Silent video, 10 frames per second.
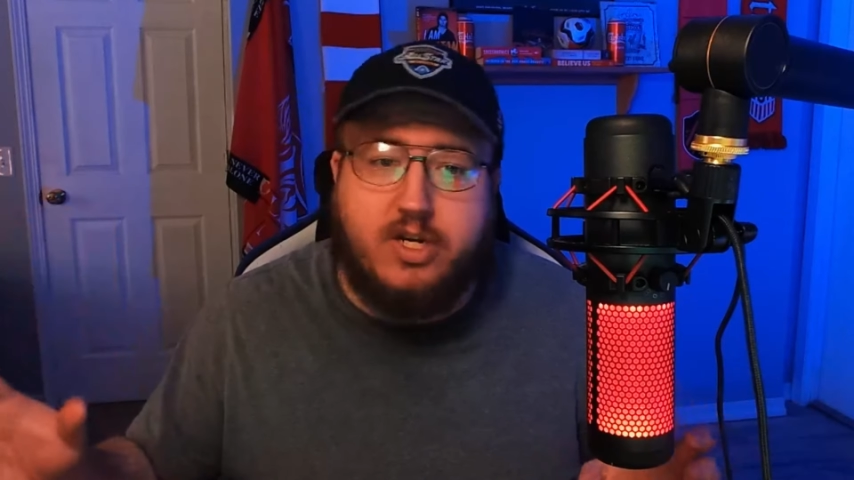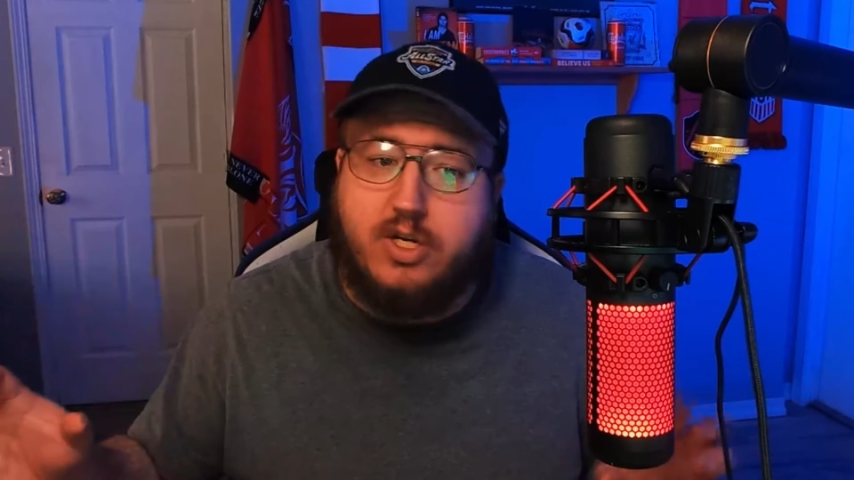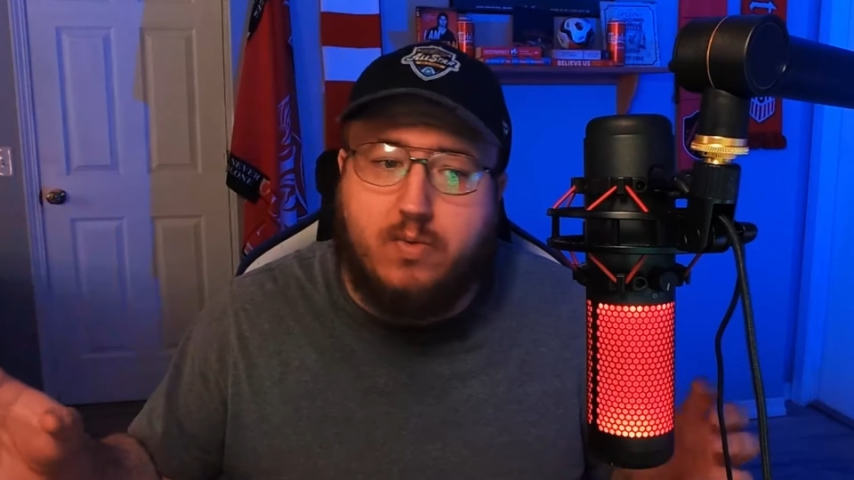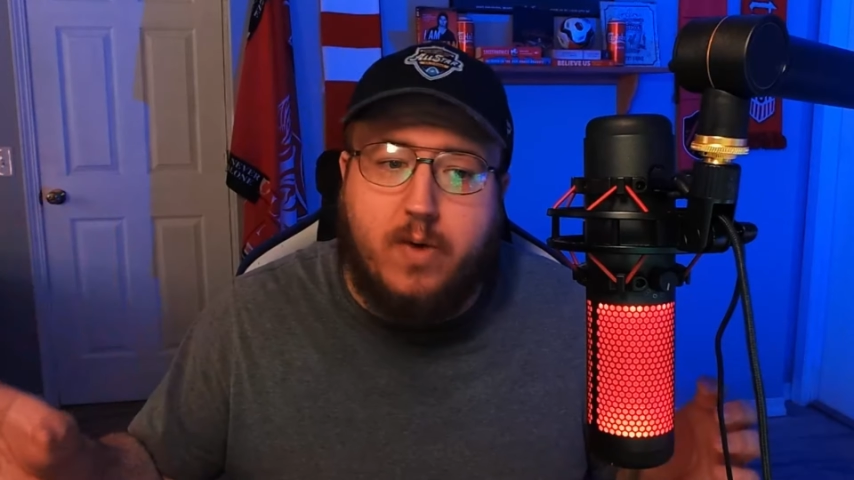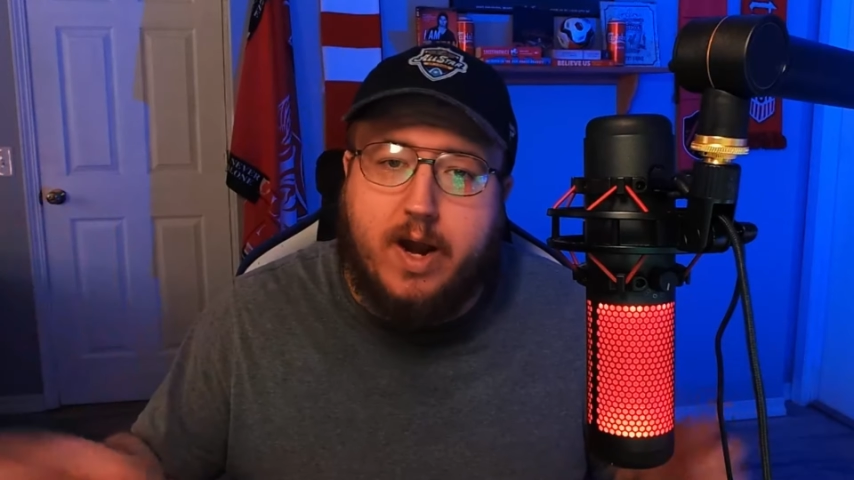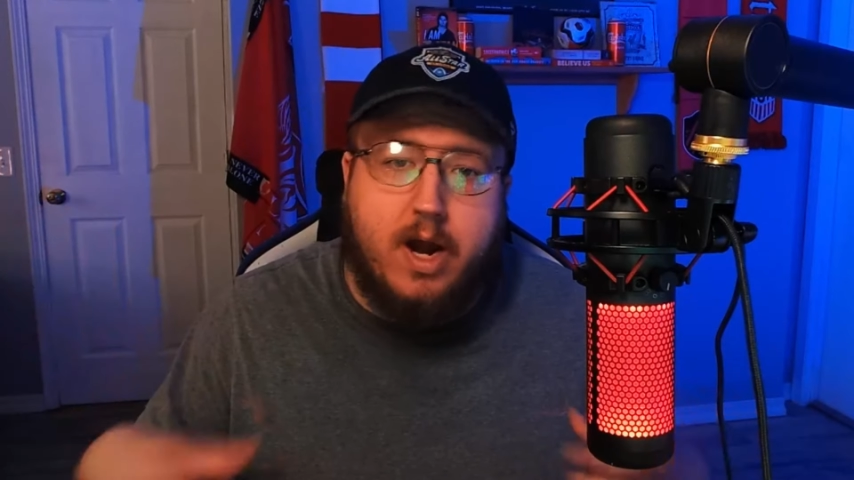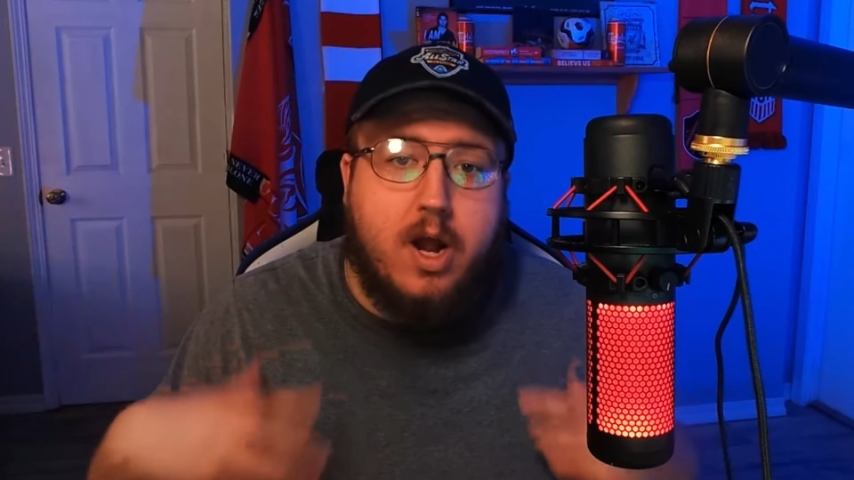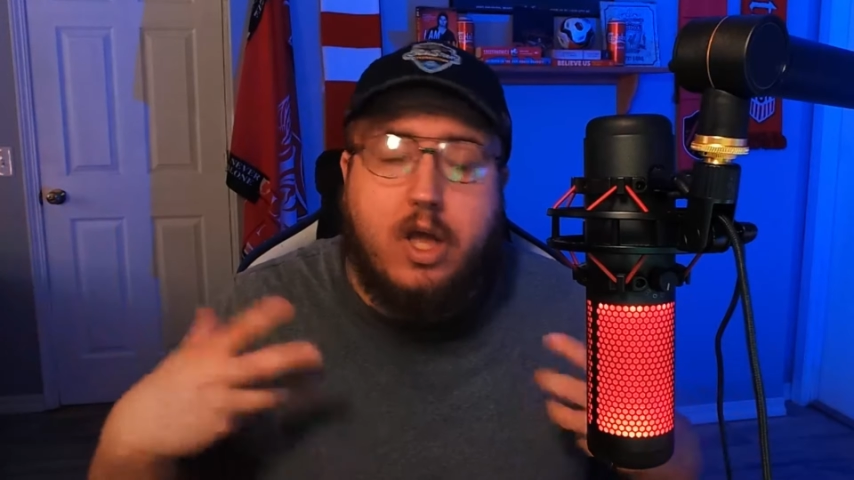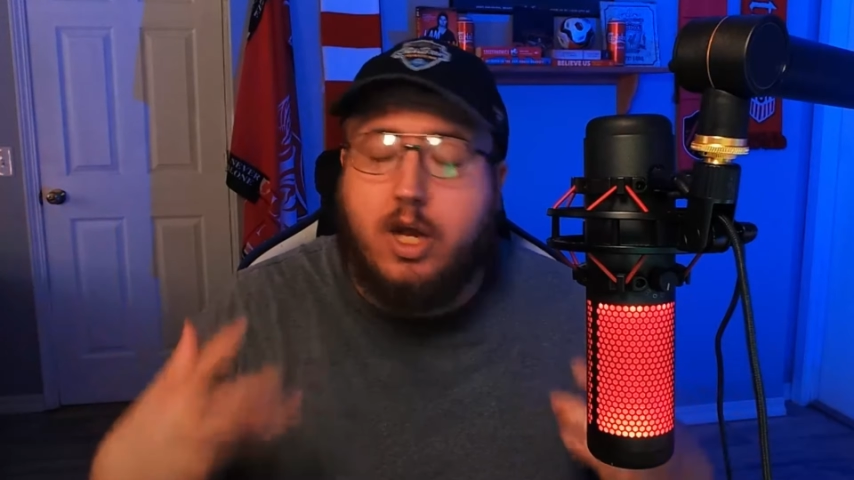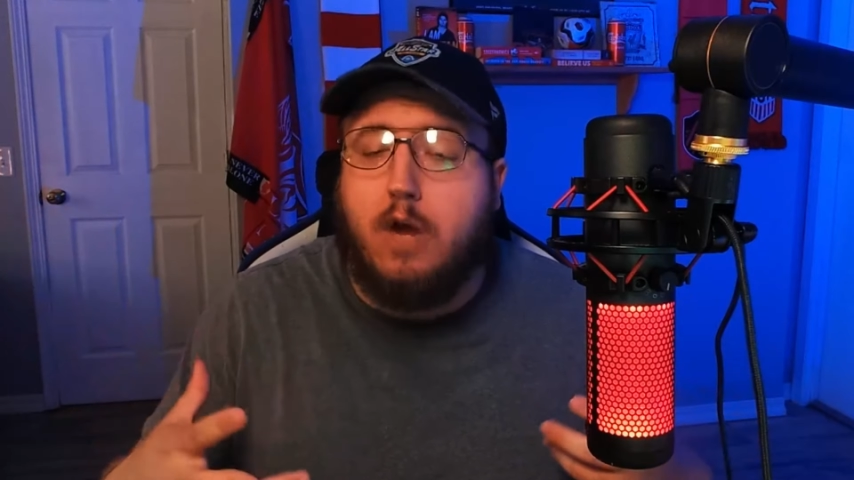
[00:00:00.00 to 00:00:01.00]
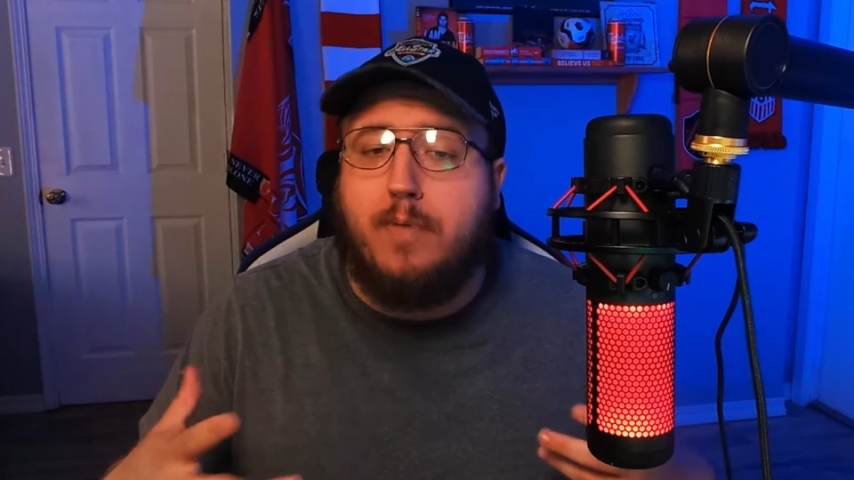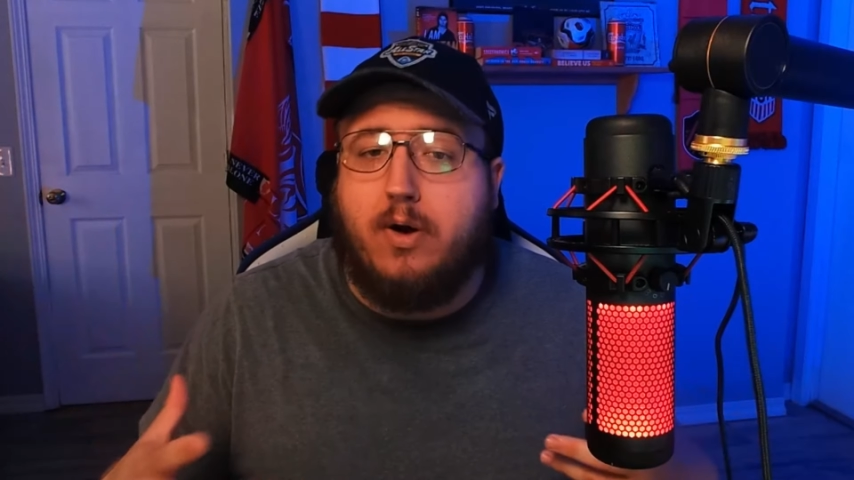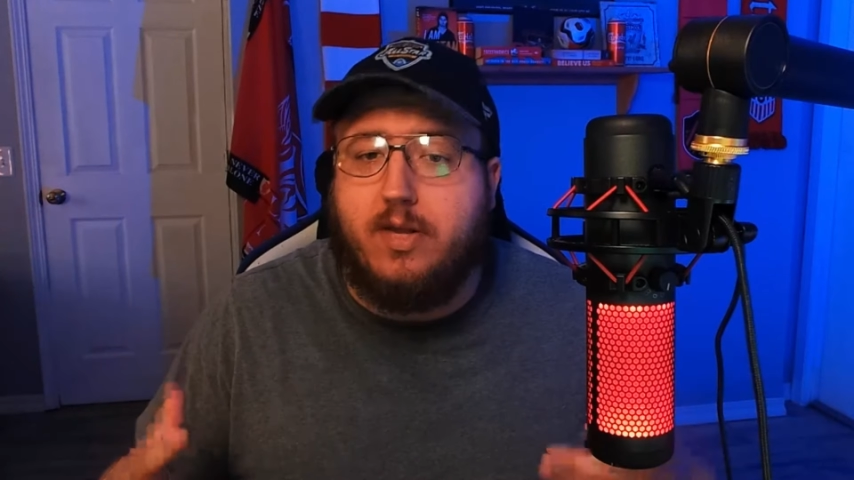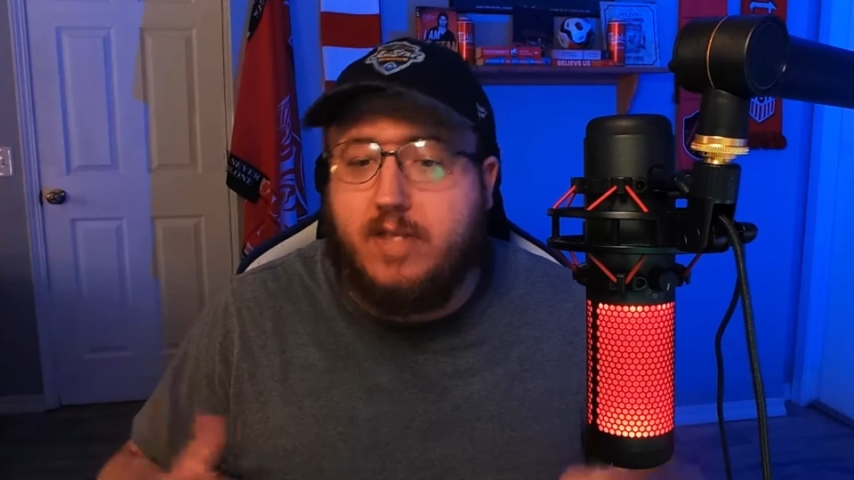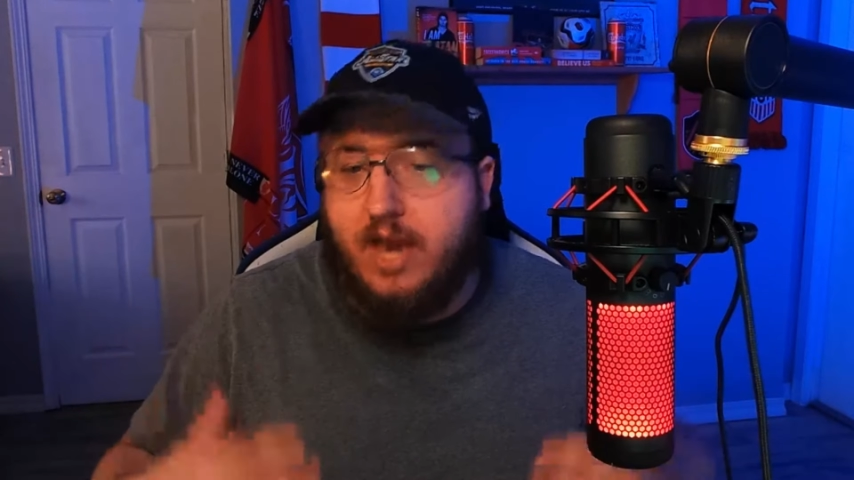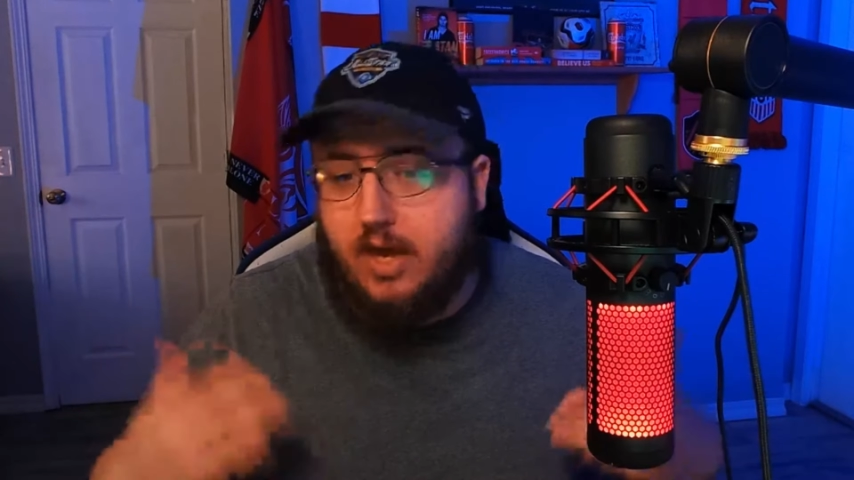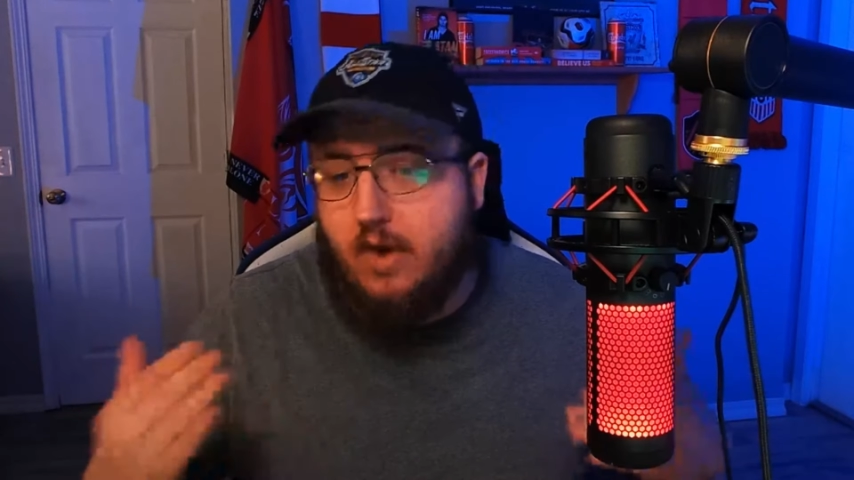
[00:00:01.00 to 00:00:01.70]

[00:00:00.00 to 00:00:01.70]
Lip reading: to where your opponent's like,